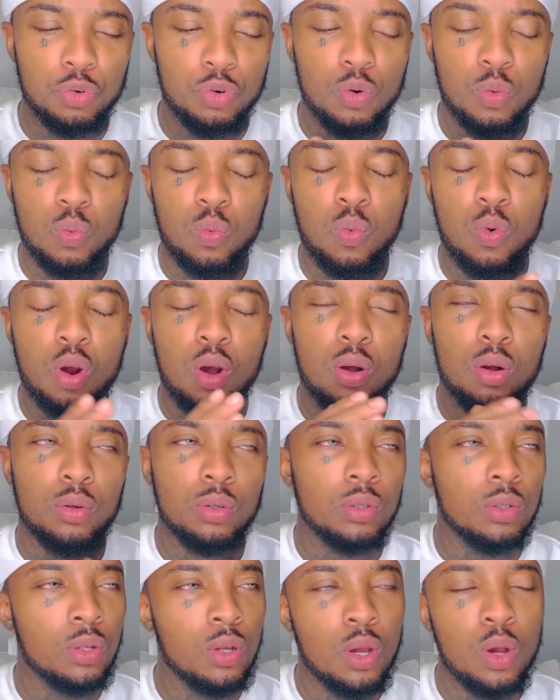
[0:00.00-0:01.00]
a
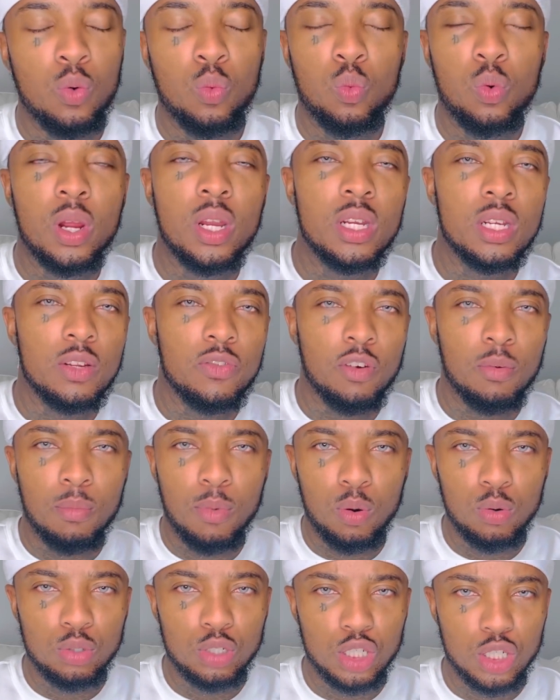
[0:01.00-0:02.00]
whirlwind of
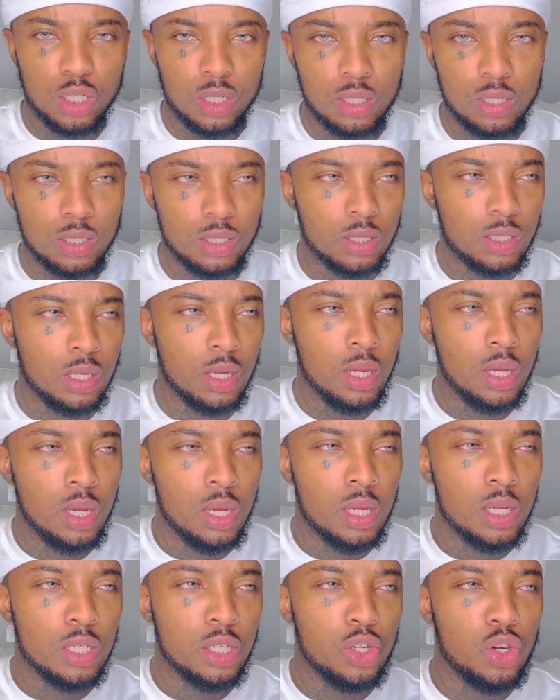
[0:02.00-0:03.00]
emotions,
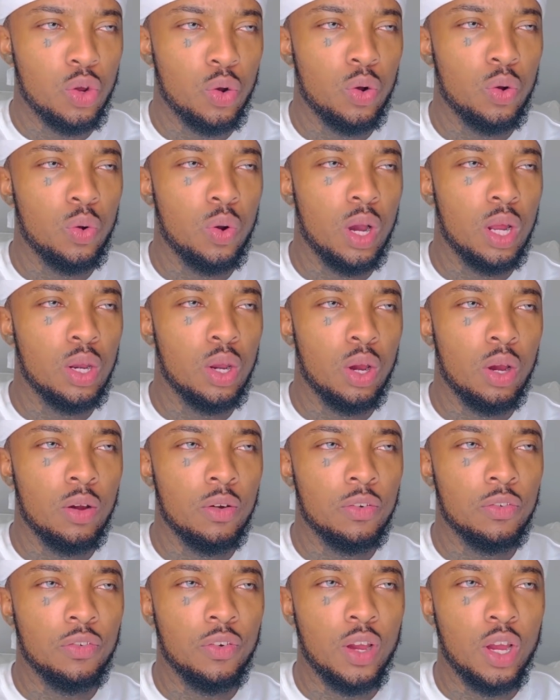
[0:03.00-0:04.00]
a
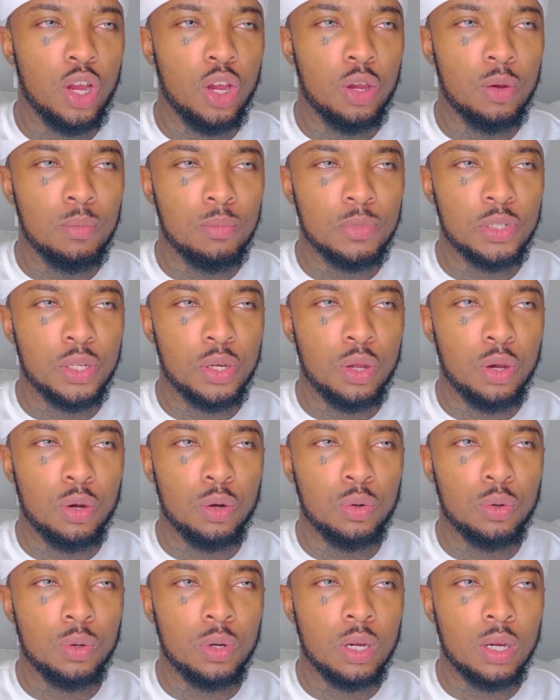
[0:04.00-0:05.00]
lot
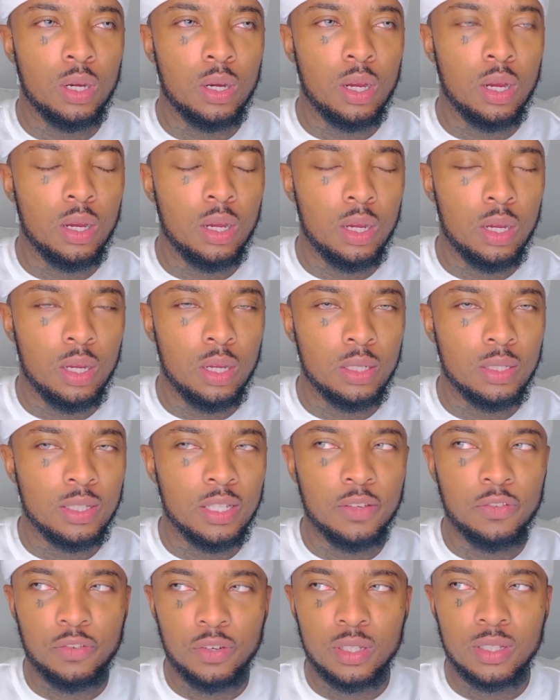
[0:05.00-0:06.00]
of,
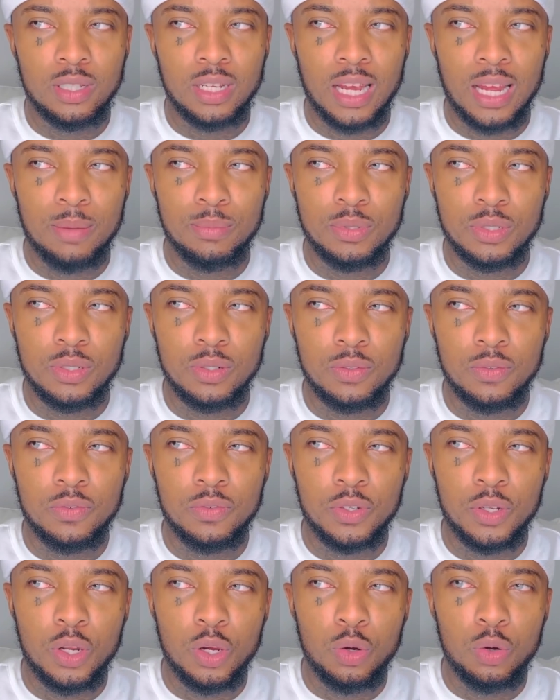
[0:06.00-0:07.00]
different types of,
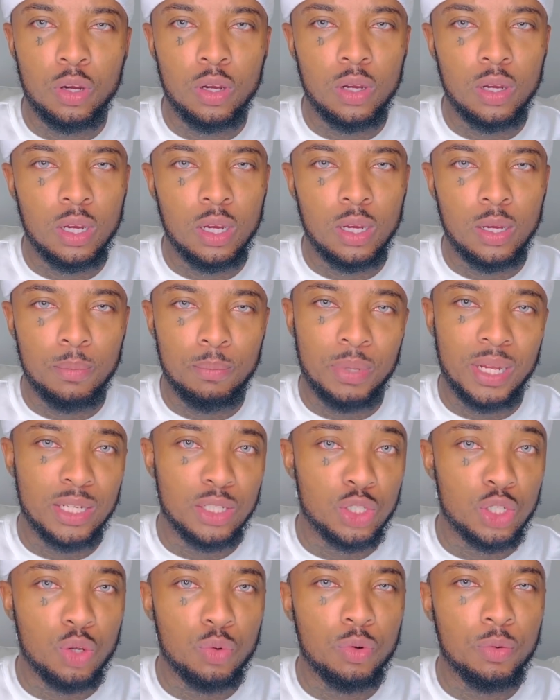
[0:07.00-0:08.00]

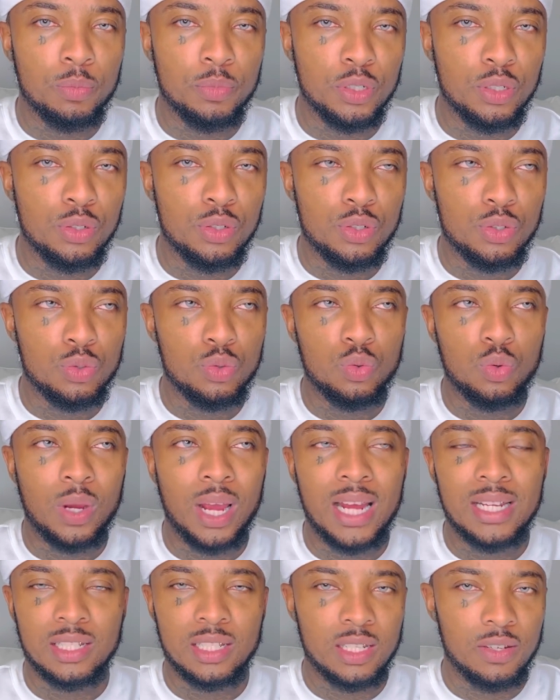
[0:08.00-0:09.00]
benzo abuse, all
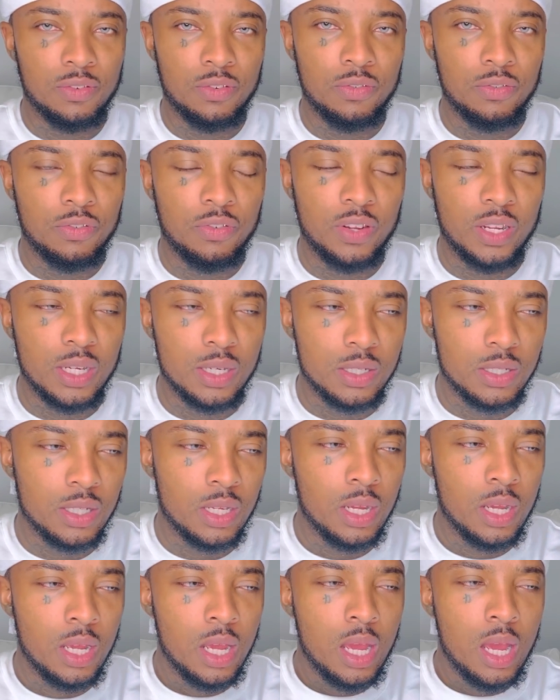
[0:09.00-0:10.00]
kinds of different things.
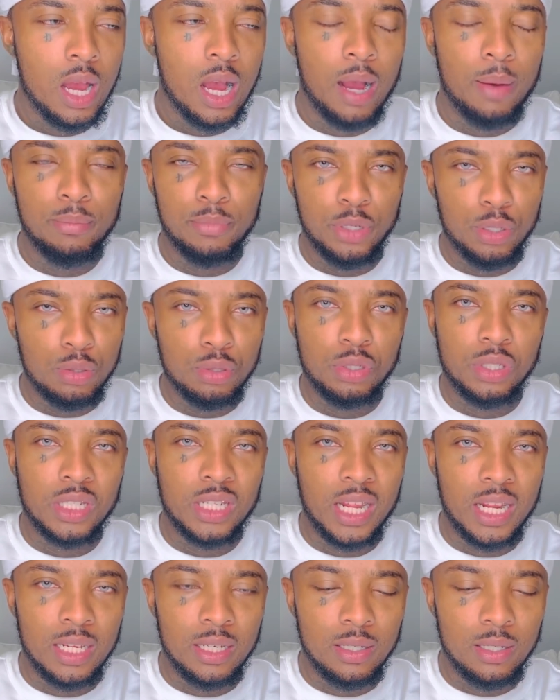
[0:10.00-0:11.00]
I'm no
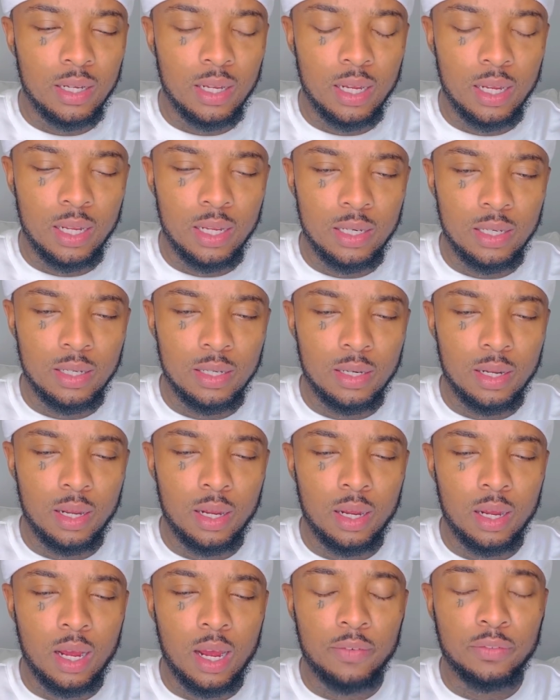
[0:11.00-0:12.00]
saint, and
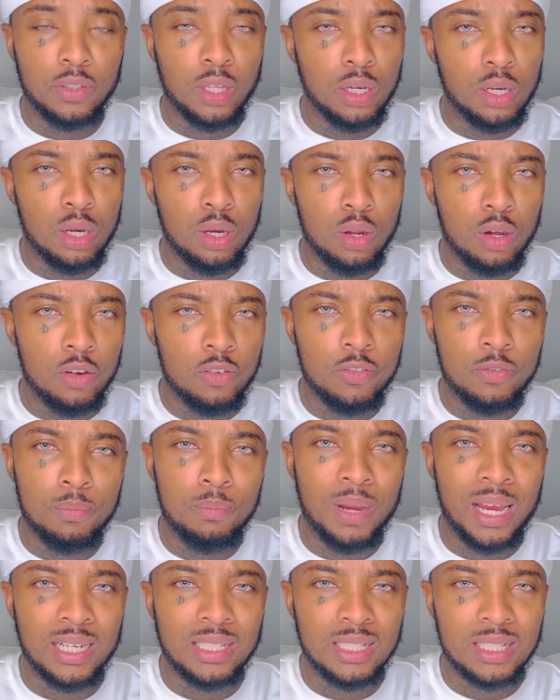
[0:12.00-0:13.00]
I've done a lot of
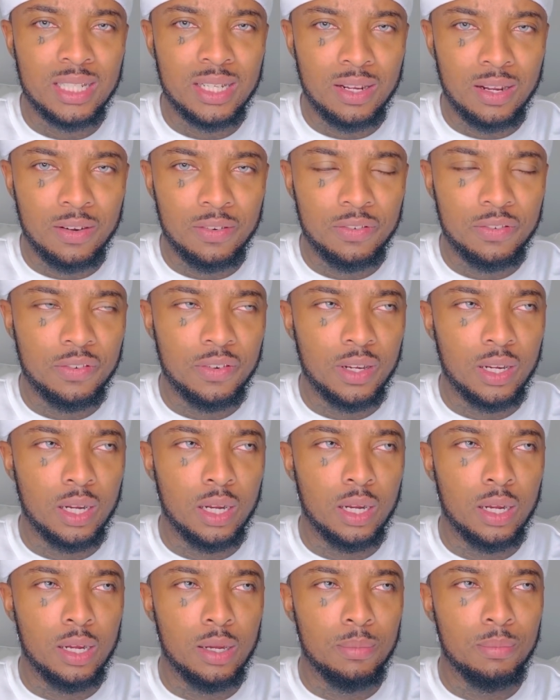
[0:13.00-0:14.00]
bad stuff
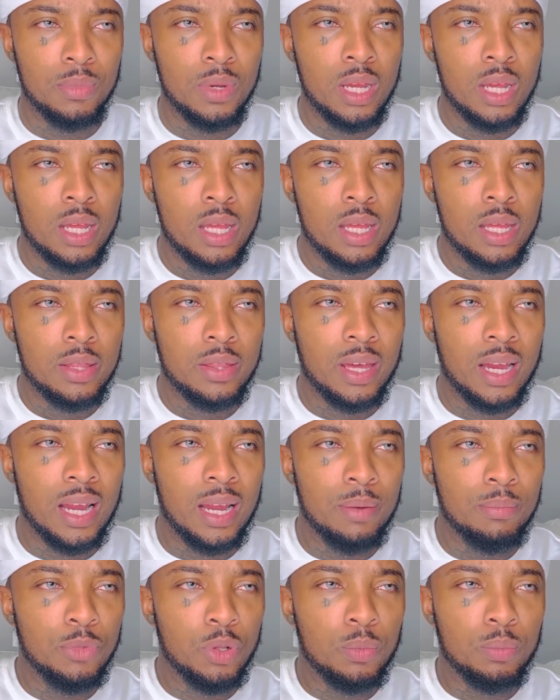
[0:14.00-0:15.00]
that
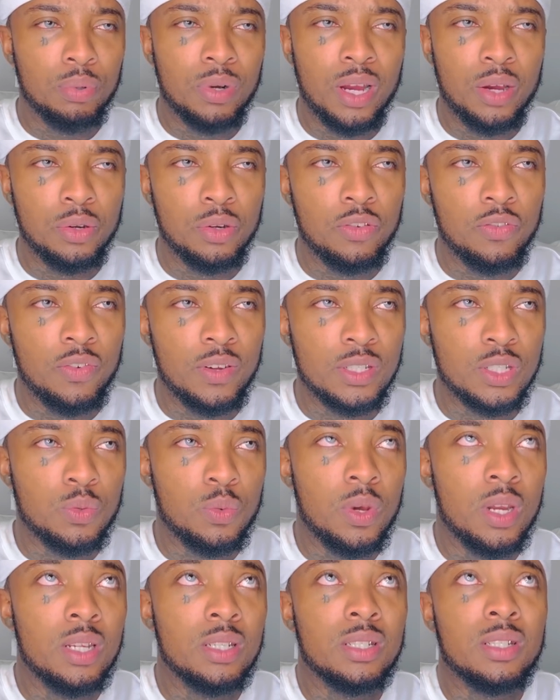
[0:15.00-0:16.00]
I'm not proud of, as
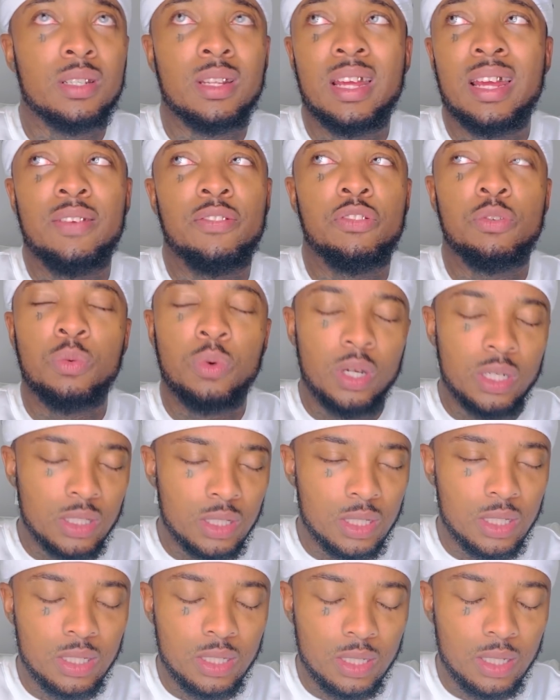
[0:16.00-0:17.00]
well as
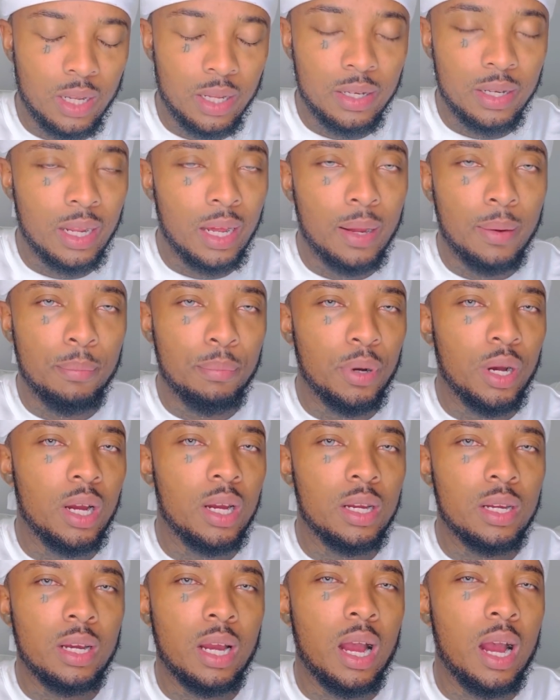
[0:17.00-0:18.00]
everyone's done that.
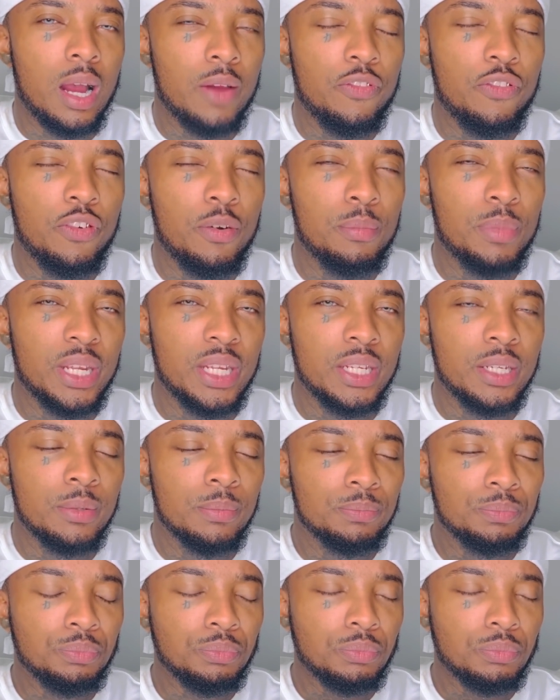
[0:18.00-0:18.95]
But for me,